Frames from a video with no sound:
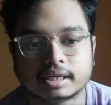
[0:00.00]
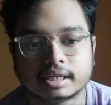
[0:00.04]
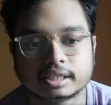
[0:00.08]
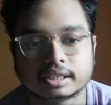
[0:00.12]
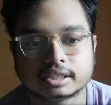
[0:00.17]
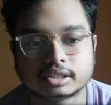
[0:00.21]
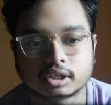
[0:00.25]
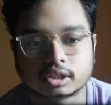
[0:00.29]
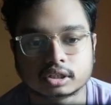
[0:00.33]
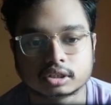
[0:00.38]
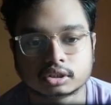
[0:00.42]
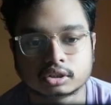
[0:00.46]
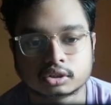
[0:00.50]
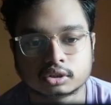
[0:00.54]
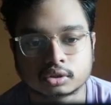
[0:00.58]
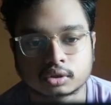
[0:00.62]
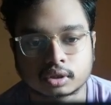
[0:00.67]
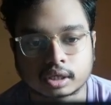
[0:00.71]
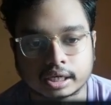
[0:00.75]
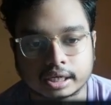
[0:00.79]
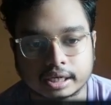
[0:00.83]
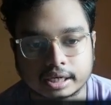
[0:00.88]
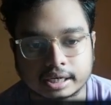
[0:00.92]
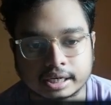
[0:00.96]
is also
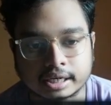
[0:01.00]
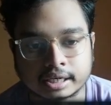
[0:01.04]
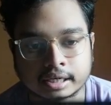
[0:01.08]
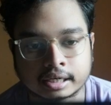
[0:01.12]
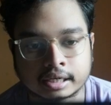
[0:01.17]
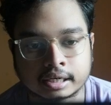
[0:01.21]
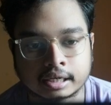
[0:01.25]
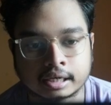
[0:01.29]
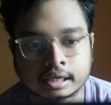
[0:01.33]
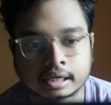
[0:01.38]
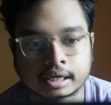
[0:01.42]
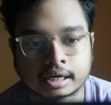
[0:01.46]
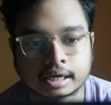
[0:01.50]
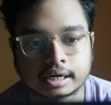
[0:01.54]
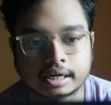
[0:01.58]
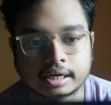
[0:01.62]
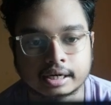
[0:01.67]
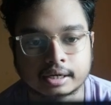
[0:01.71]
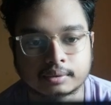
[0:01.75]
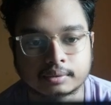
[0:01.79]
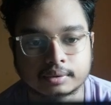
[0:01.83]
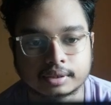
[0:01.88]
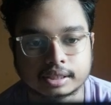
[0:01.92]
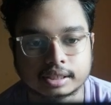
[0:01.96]

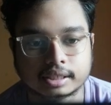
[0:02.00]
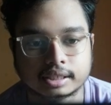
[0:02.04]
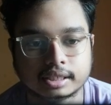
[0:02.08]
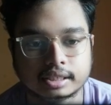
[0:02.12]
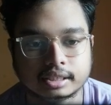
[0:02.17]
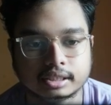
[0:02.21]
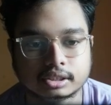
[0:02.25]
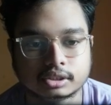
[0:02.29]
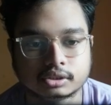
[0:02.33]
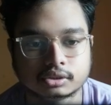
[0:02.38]
connect with this.